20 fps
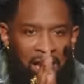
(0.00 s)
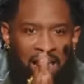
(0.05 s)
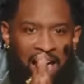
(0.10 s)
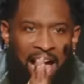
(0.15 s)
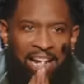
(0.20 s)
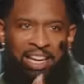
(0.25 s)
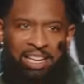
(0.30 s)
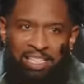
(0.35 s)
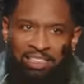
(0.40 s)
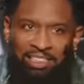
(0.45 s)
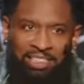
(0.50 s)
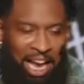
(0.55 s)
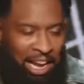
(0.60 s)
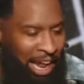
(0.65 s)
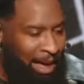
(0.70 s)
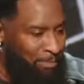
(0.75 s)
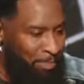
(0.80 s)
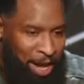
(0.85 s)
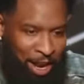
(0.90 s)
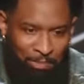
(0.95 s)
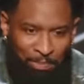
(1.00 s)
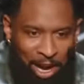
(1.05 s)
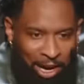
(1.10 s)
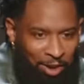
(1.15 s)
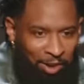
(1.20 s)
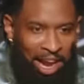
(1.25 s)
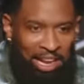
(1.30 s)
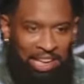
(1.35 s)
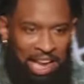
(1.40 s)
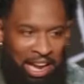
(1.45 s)
I need to say that better. My
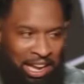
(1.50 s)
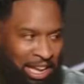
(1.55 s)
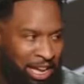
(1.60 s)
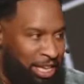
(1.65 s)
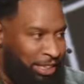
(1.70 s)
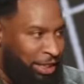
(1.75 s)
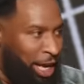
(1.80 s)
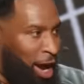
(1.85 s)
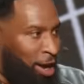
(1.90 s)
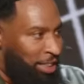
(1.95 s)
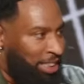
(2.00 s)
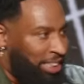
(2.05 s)
granddaddy here is called